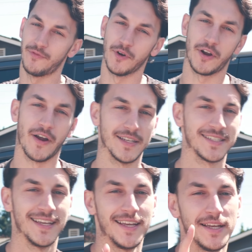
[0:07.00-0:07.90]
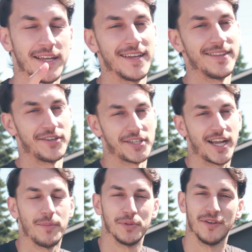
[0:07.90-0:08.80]
on Fircrest. There's a
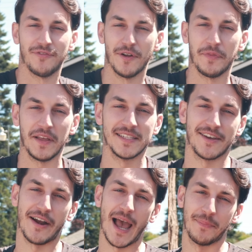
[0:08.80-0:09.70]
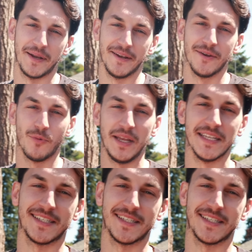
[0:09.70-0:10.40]
couple of fun things that are happening. We